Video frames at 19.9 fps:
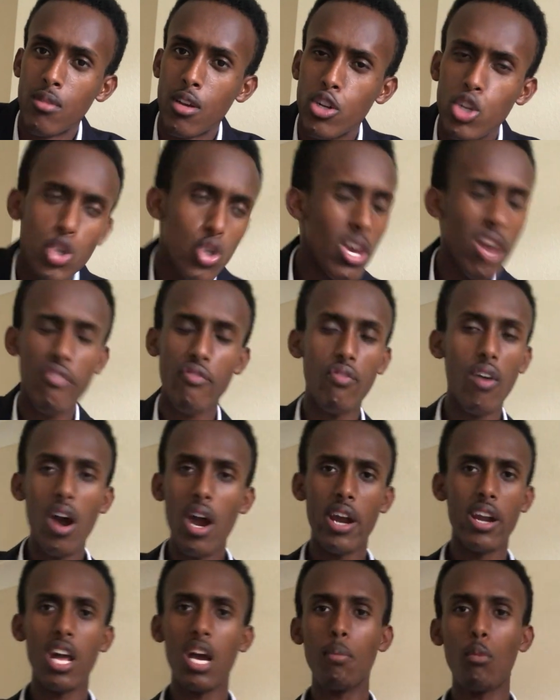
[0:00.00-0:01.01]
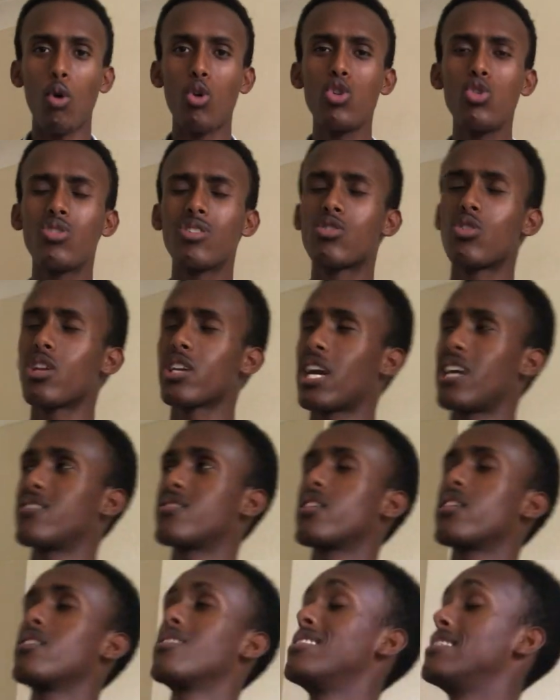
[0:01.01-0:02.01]
Do you get fired up, or do you just look at it and
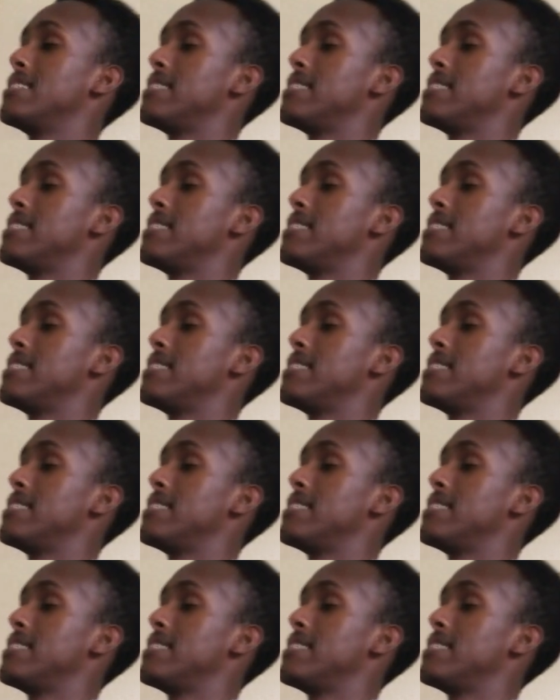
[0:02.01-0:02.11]
say,